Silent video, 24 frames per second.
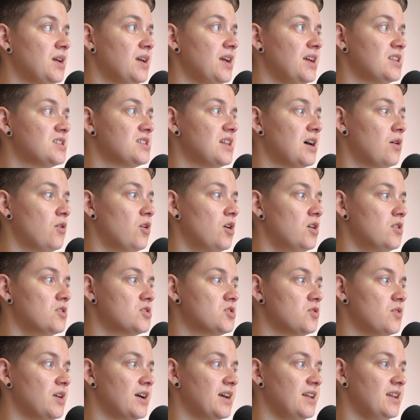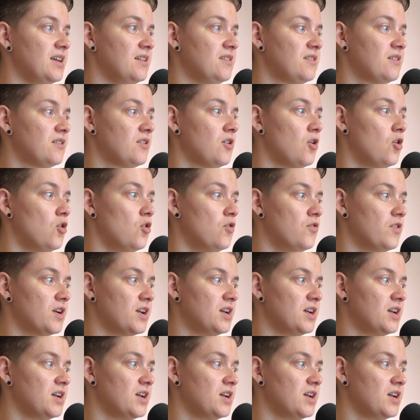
It's now also added over